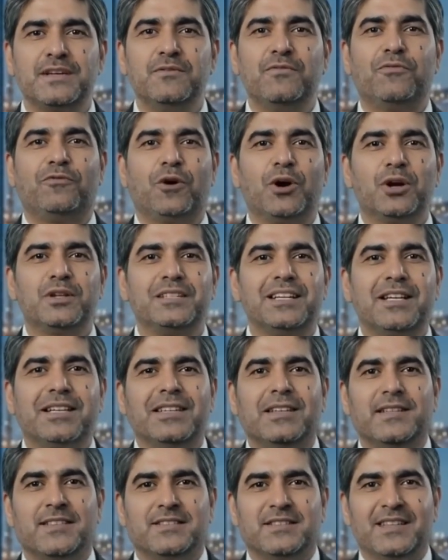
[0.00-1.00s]
wall
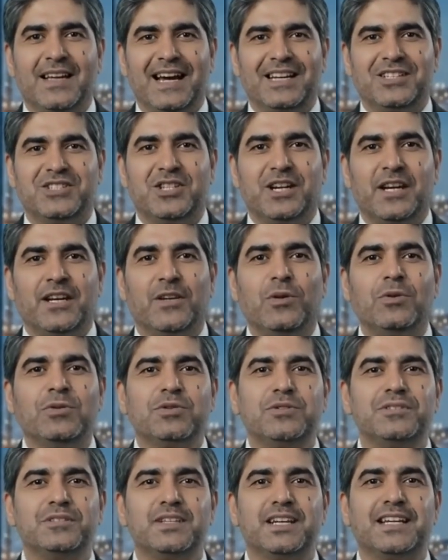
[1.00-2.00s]
thickness, and
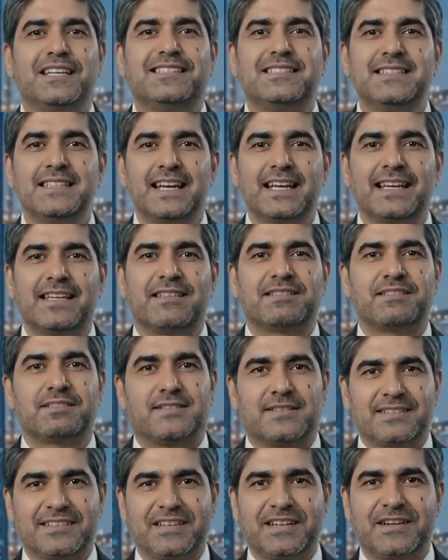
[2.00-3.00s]
schedules in
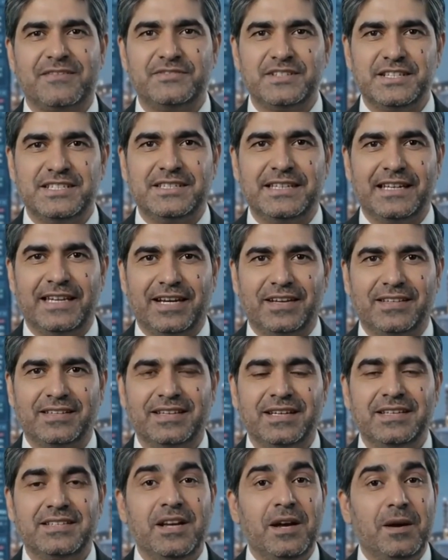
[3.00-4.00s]
seconds. If this cleared
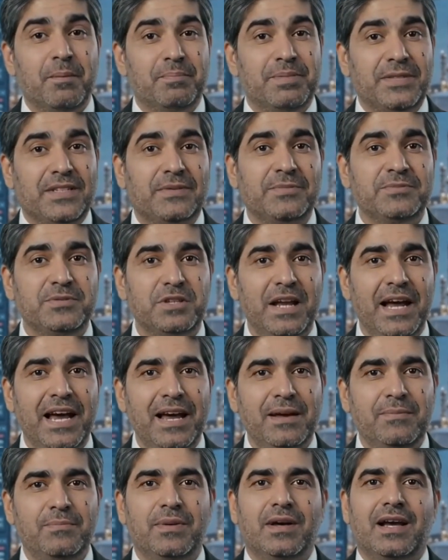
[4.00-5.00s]
things up,
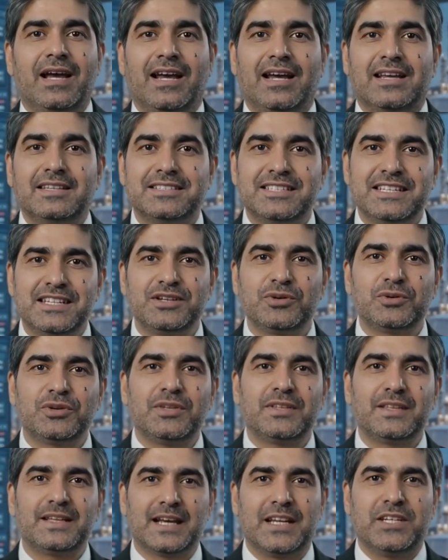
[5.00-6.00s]
subscribe and I'll see you
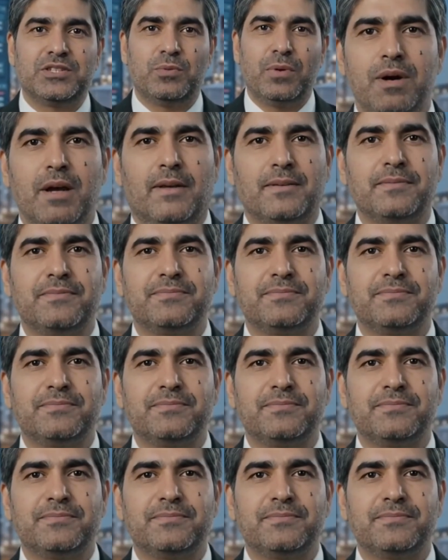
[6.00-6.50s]
in the next one.